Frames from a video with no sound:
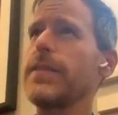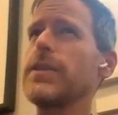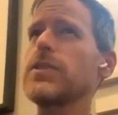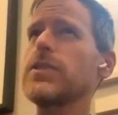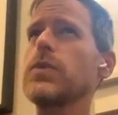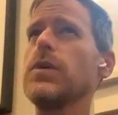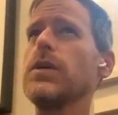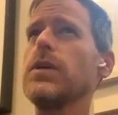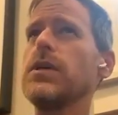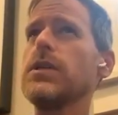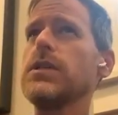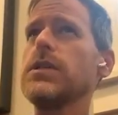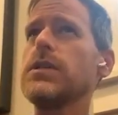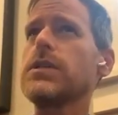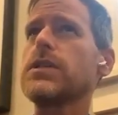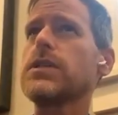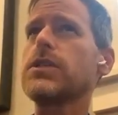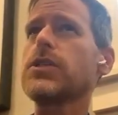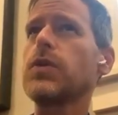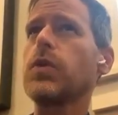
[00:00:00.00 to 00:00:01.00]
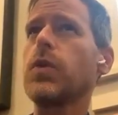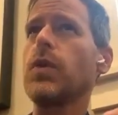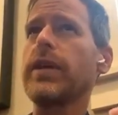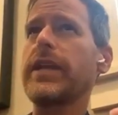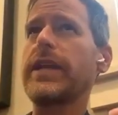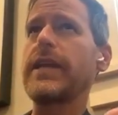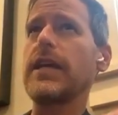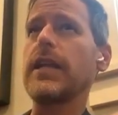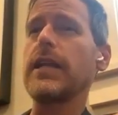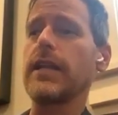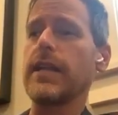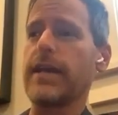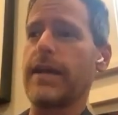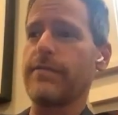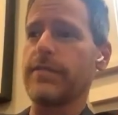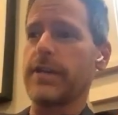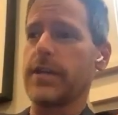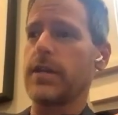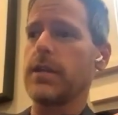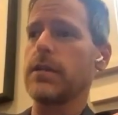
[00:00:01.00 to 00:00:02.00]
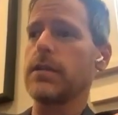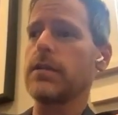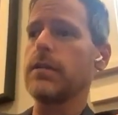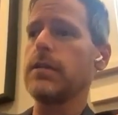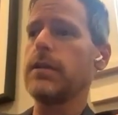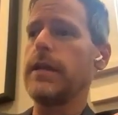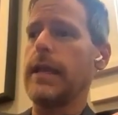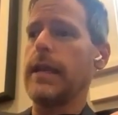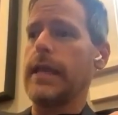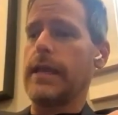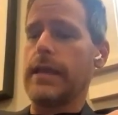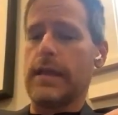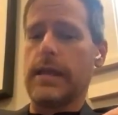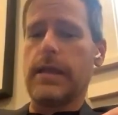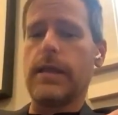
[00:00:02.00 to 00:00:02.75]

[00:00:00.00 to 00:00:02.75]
this was 2011. And